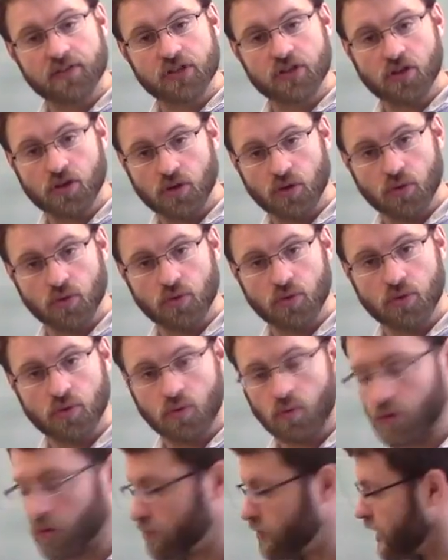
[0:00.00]
2
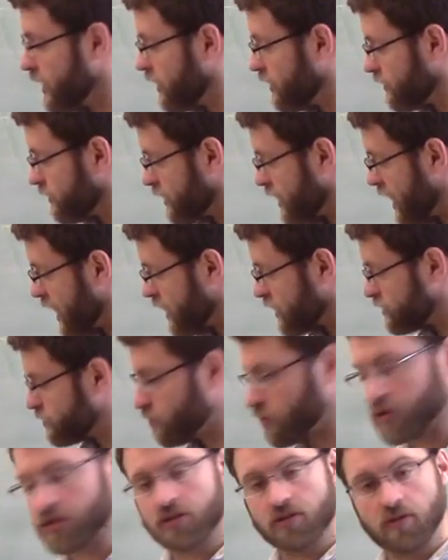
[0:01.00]
will make the x
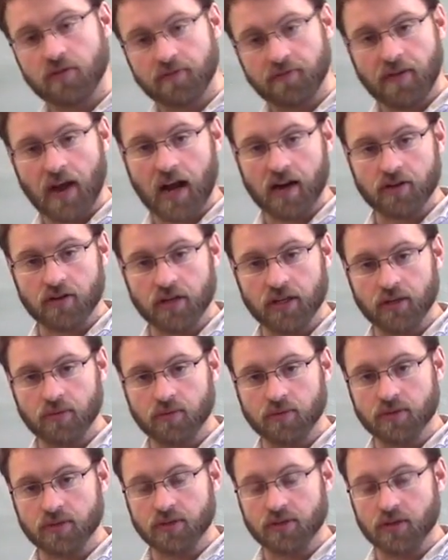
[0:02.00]
plus 2 factor
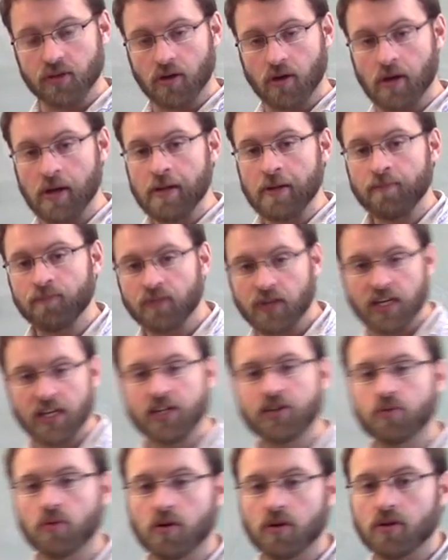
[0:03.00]
equal to 0.
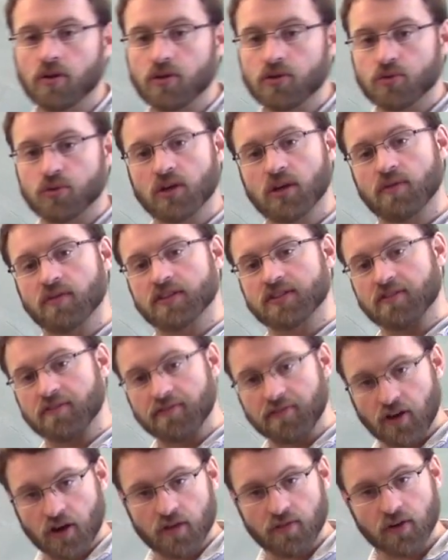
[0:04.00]
Each one of those will give us a
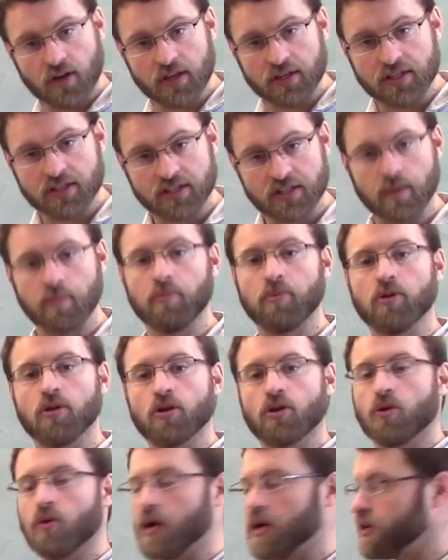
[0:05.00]
very, very simple
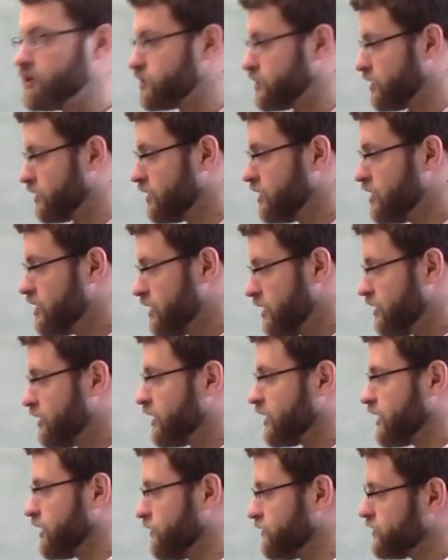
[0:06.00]
equation
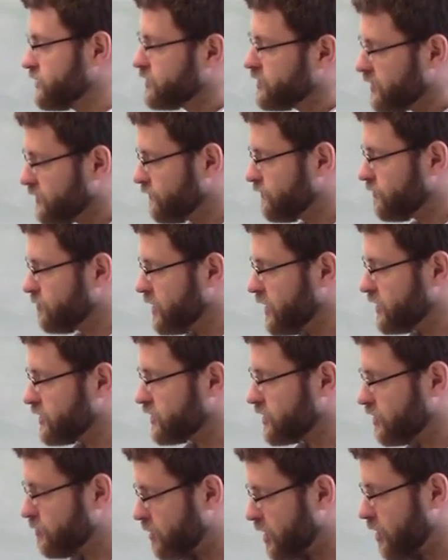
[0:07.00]
that gives us
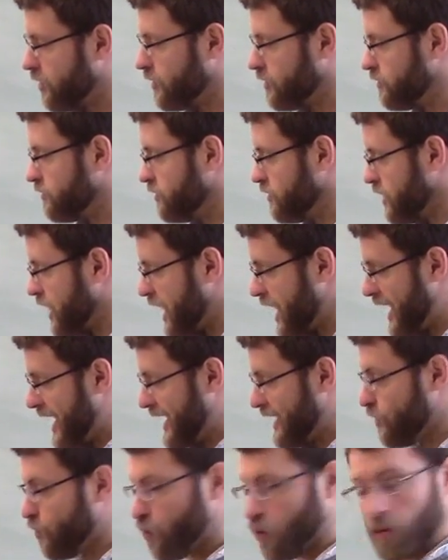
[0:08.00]
information about
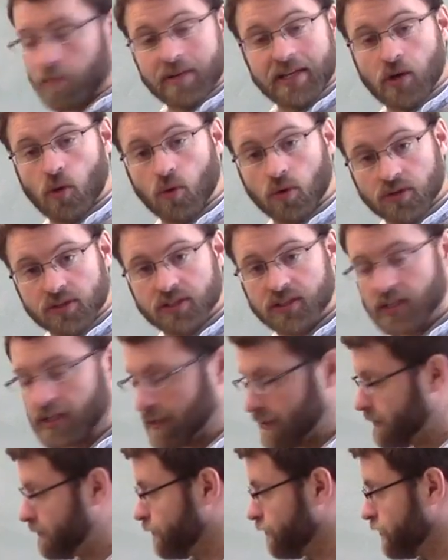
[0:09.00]
a or b or c.
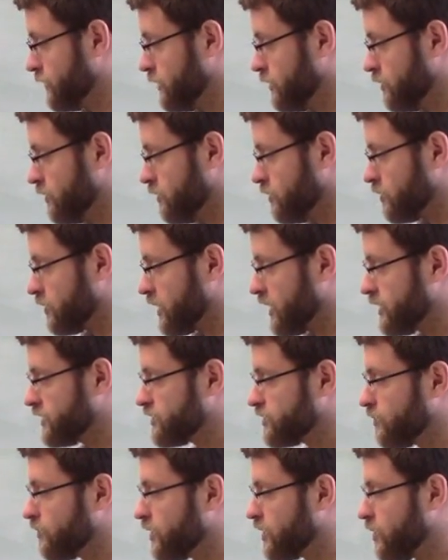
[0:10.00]
Okay,
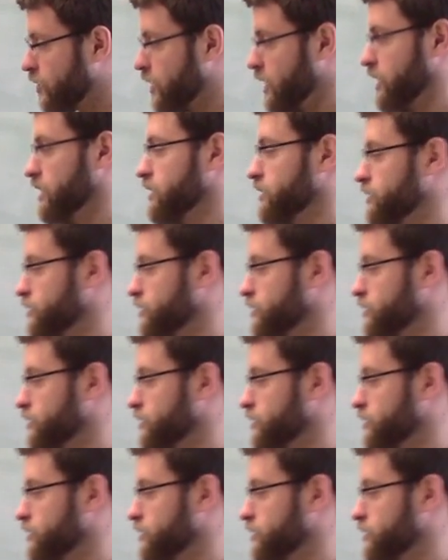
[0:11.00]
so we go ahead and